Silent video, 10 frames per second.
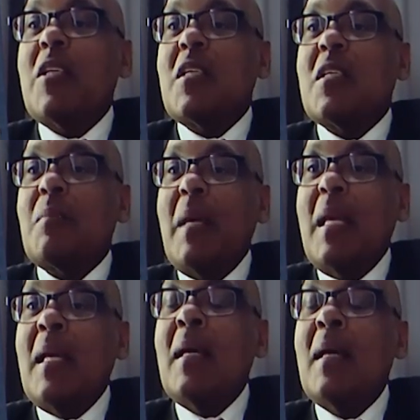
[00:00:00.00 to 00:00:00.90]
meaning
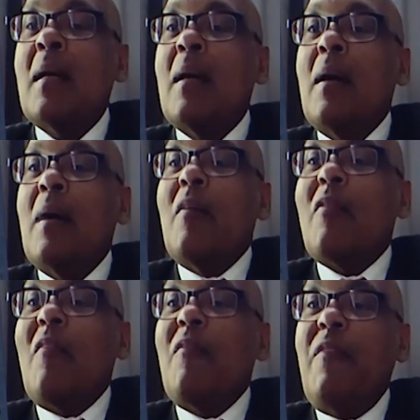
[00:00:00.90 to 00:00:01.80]
from
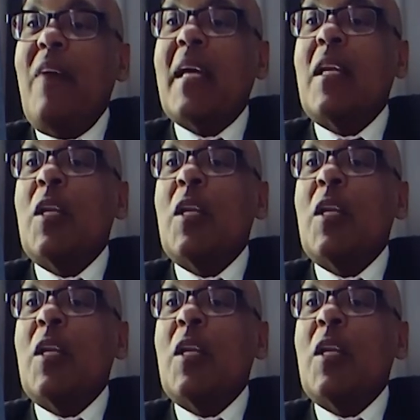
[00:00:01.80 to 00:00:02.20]
fake news.